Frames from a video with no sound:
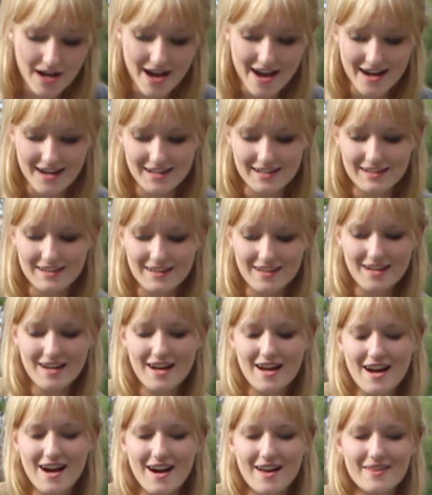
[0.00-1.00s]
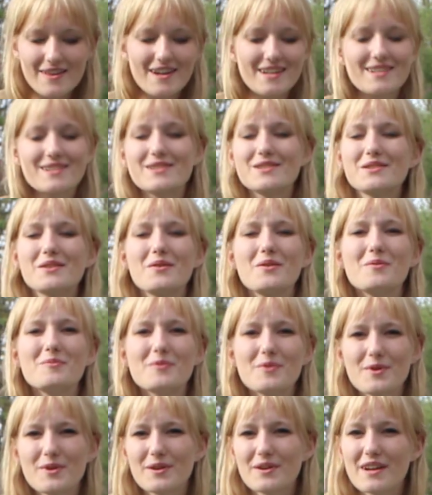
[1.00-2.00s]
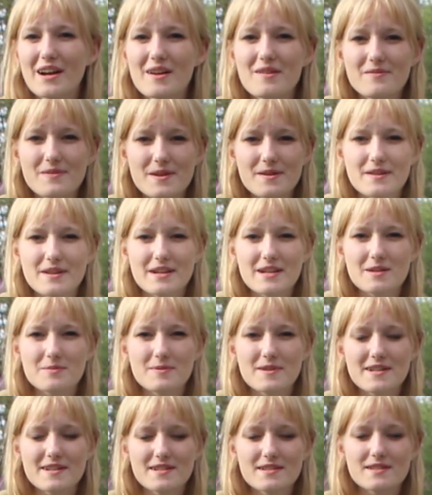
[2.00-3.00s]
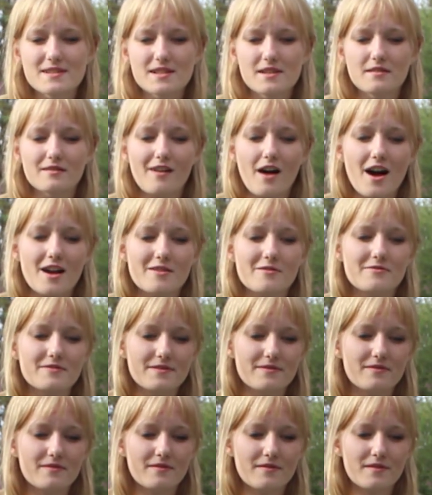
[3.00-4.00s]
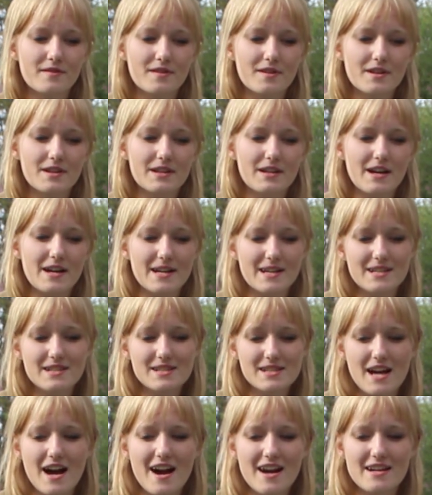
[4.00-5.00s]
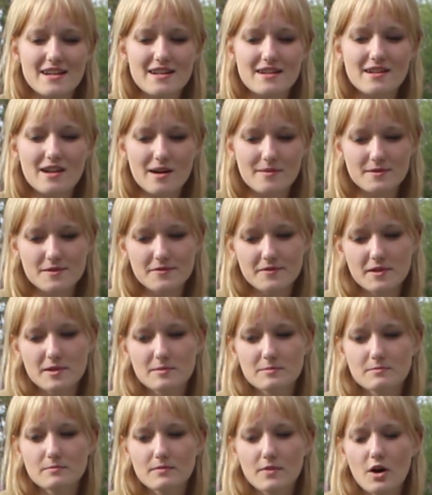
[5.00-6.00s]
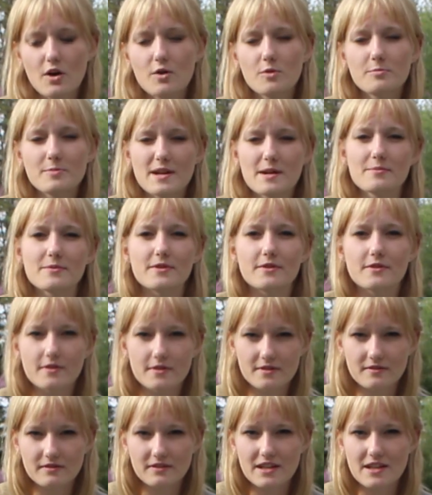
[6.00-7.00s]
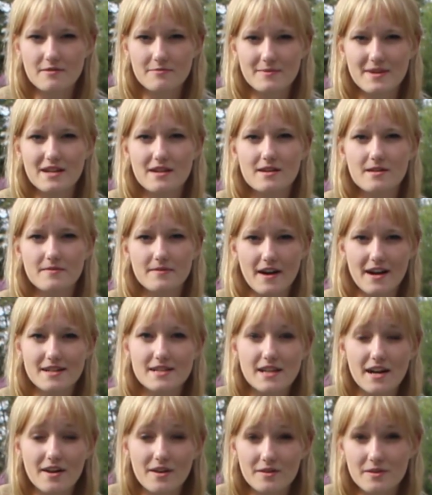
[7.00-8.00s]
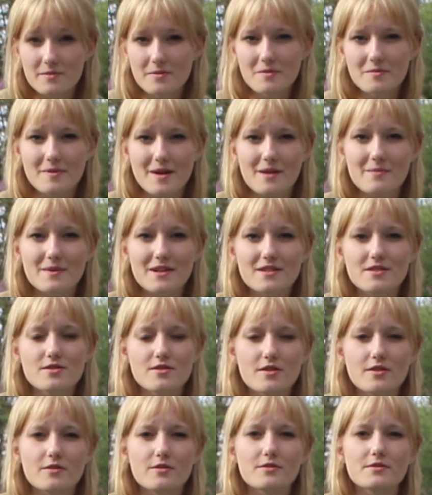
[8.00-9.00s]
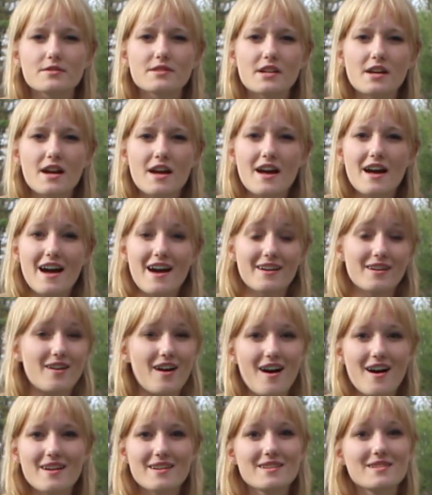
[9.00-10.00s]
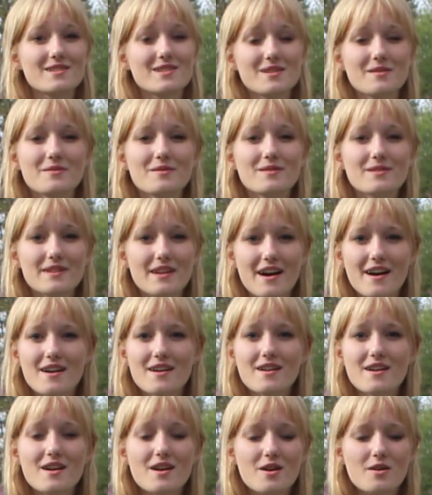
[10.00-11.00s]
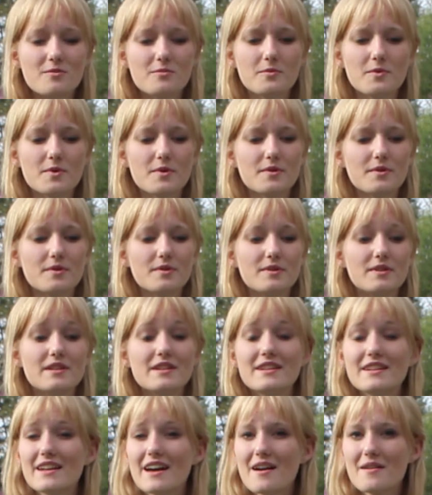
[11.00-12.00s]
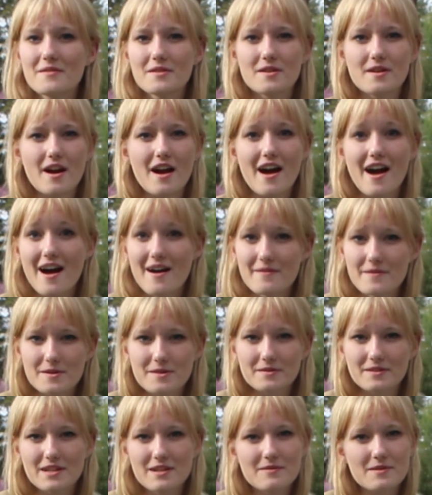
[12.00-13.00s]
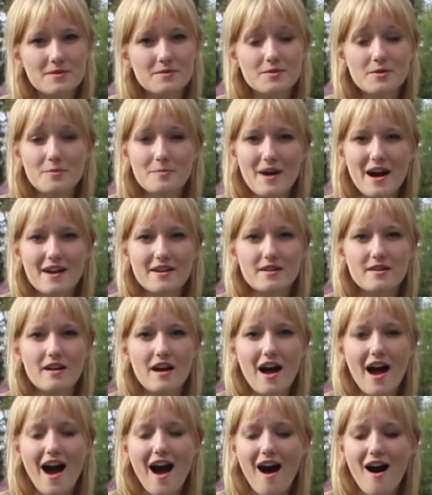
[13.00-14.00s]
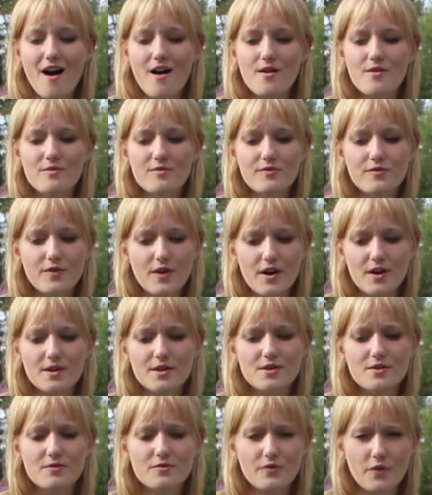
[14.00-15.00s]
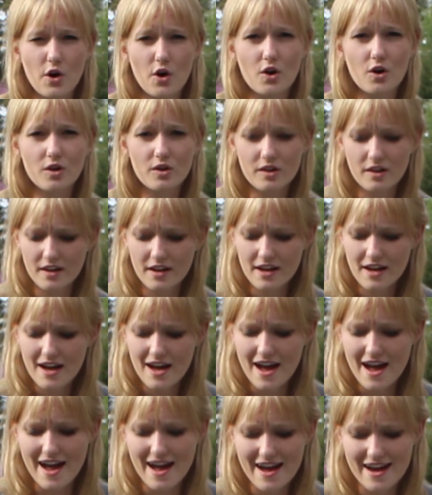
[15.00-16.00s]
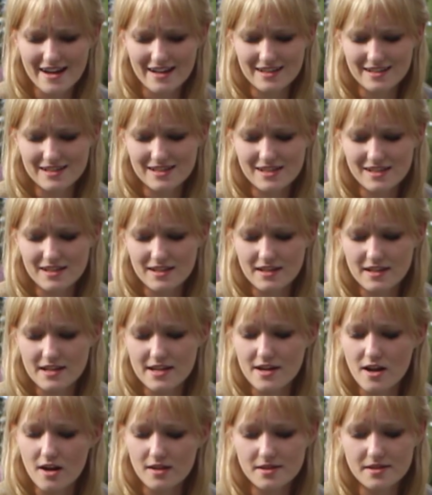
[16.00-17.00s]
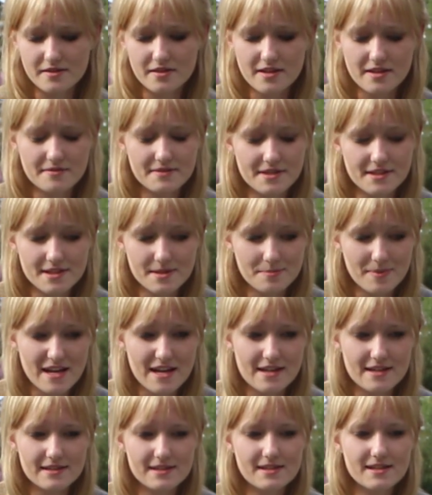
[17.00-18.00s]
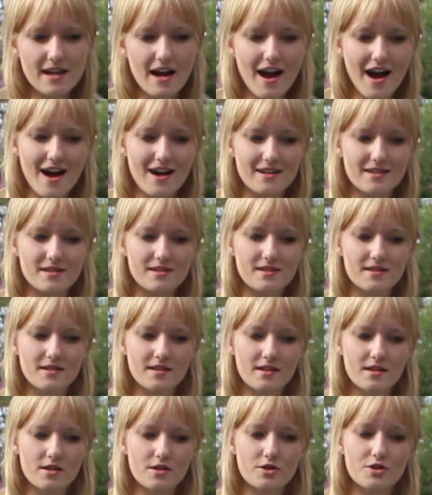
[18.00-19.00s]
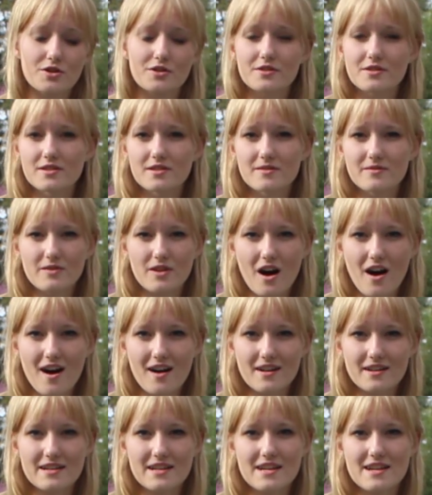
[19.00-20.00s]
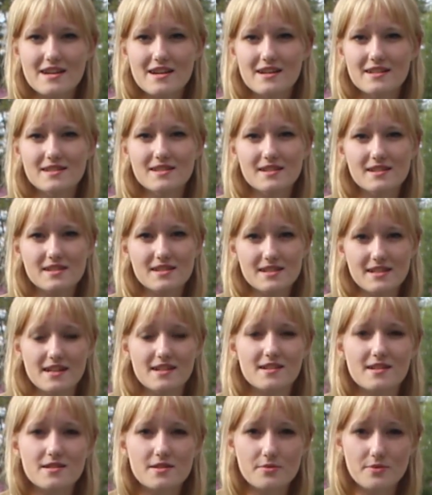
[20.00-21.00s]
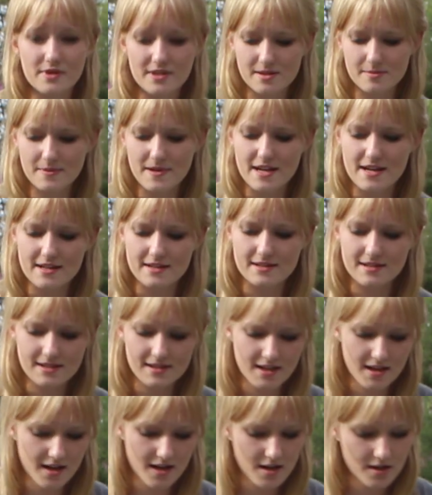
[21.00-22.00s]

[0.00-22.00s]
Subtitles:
And that is so important, I feel like, because a lot of anxiety comes from, oh, people are going to leave me if I tell them about my struggles. God is someone that will never ever leave you, no matter how far you fall. And he also gives us peace. As children of God, he has extended to us peace.